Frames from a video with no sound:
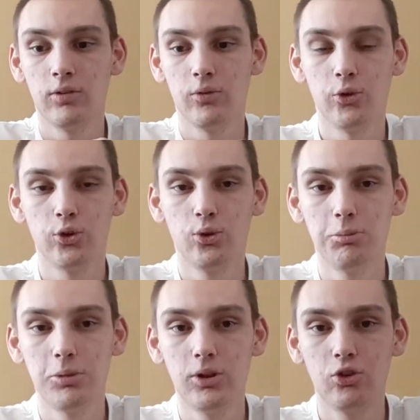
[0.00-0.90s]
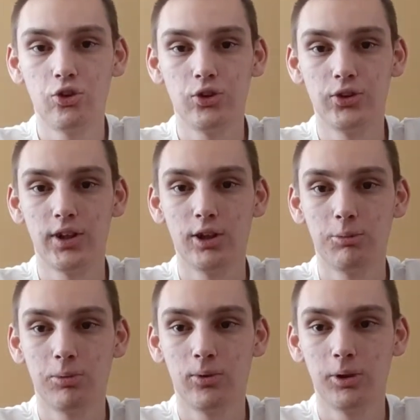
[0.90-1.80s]
Laguna Beach, Data
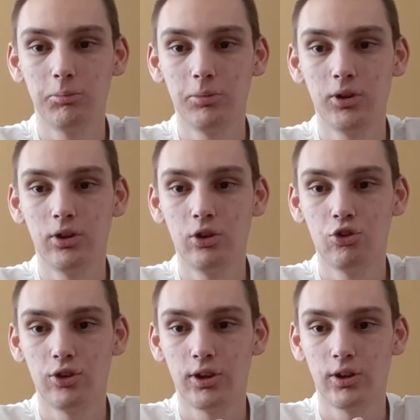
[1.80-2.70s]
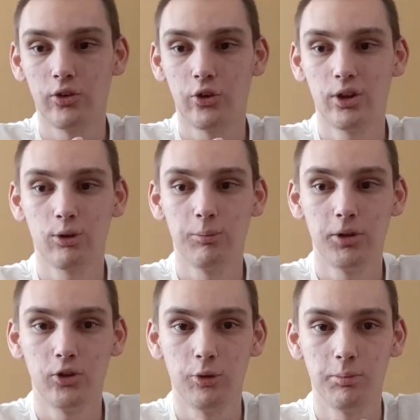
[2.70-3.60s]
Point Beach, and San
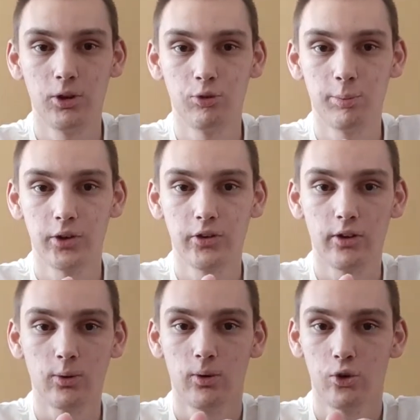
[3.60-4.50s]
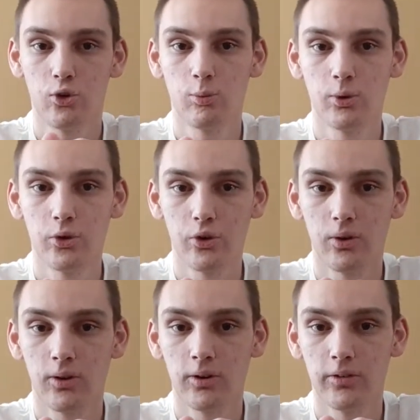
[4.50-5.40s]
Clemente Beach. But the closest ones
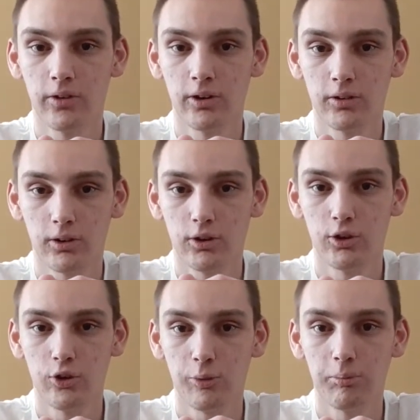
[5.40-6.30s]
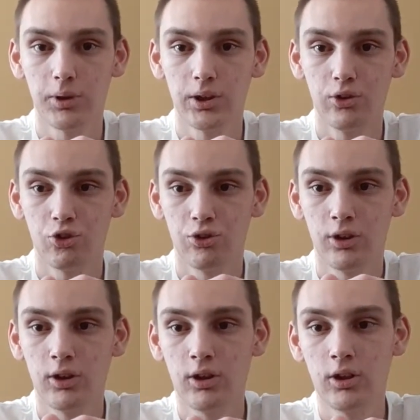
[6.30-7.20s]
are Huntington Beach,
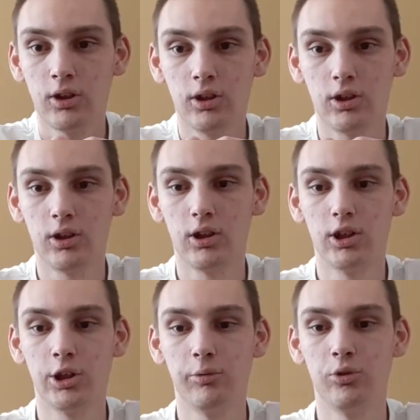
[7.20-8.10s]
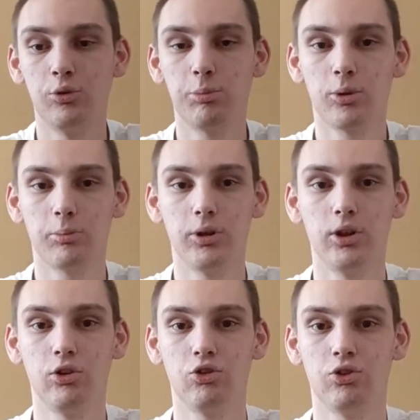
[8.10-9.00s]
Newport
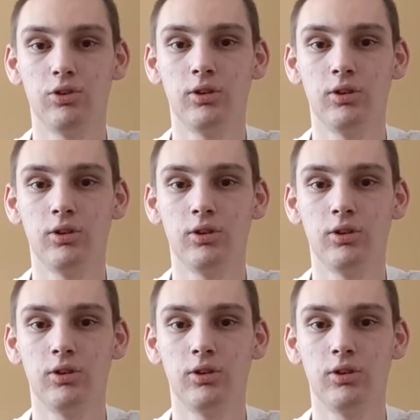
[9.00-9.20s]
Beach,